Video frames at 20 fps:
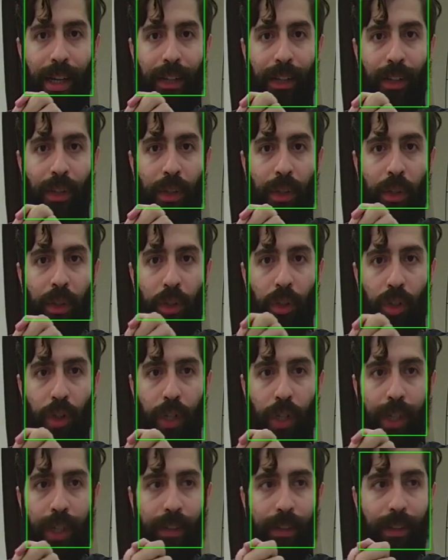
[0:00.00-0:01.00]
you enjoy
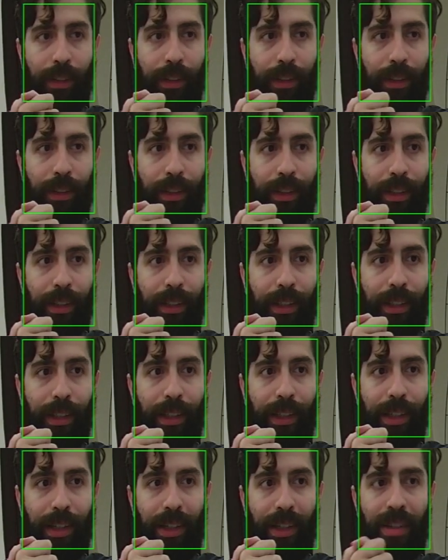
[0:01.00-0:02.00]
it.
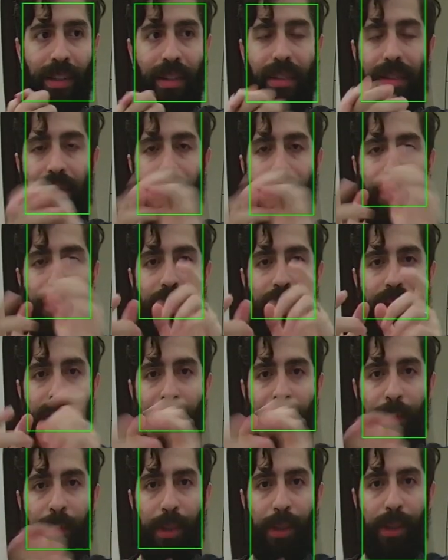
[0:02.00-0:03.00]
It's very
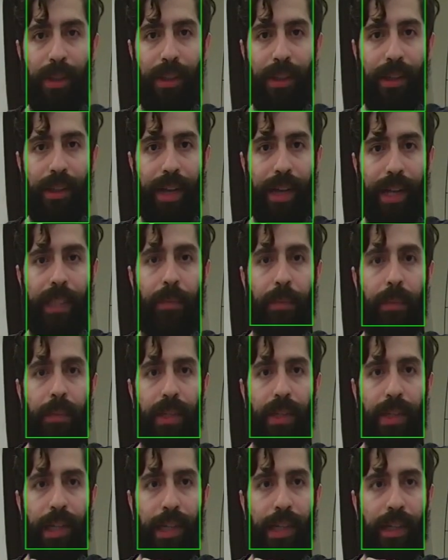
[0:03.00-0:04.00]
simple and
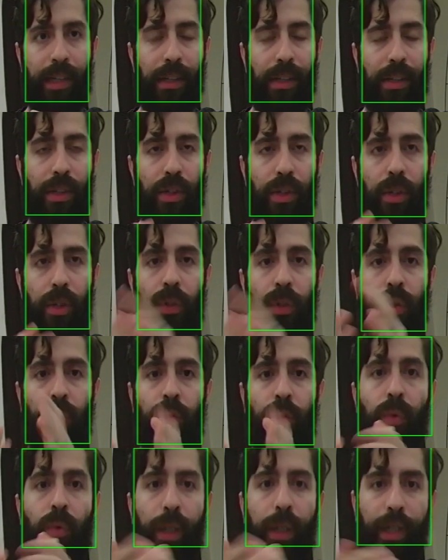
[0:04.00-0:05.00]
basic, so don't
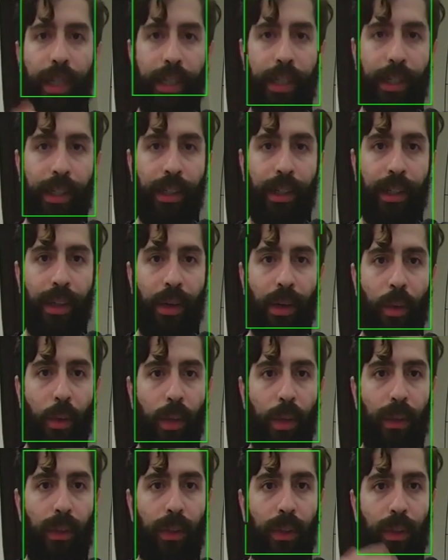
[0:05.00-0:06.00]
worry when
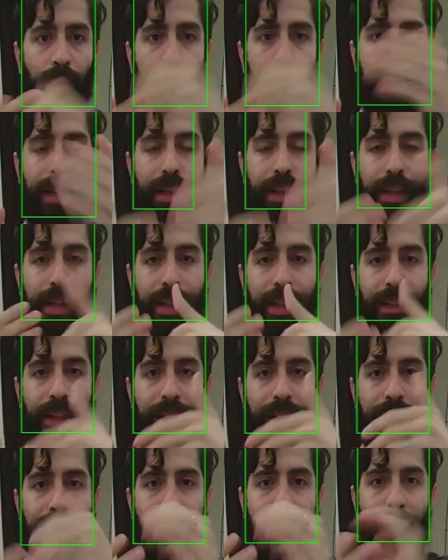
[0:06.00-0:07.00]
you're facing this
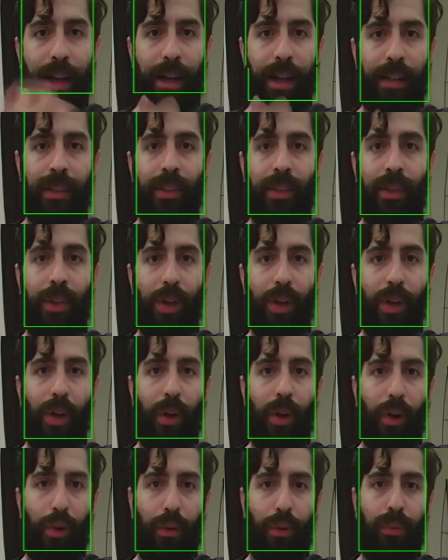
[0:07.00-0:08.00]
kind
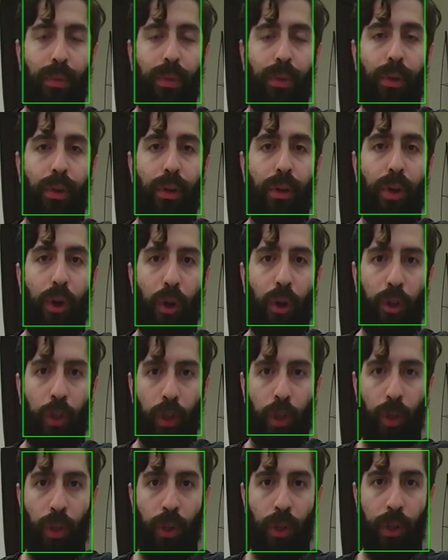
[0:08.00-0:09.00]
of audio
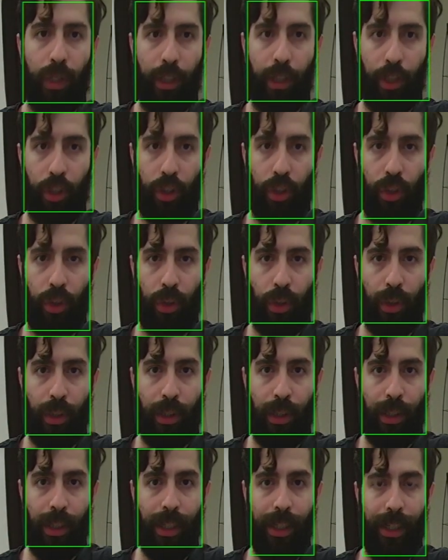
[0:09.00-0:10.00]
issue.
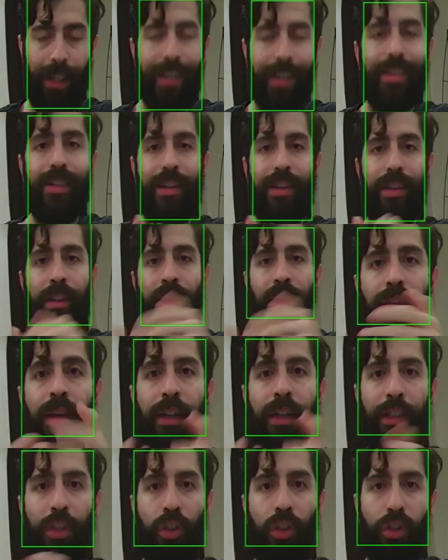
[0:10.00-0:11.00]
It's not
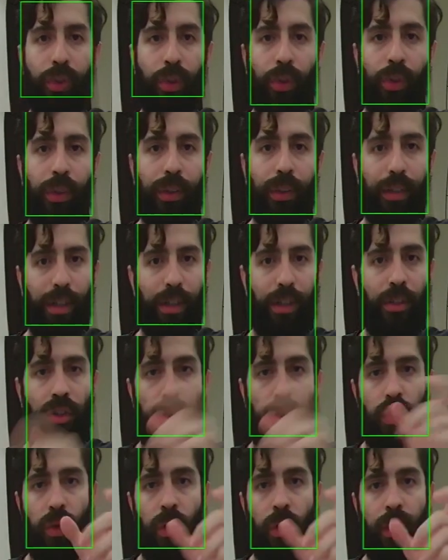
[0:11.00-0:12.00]
issue, there's just
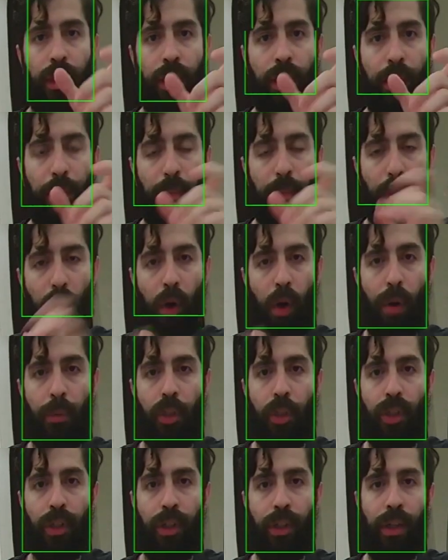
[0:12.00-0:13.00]
only option
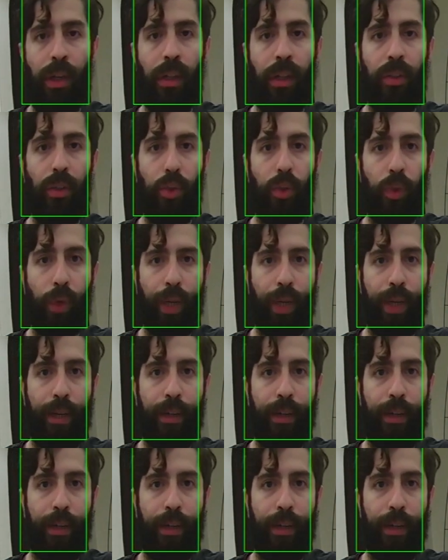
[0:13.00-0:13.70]
to trigger it.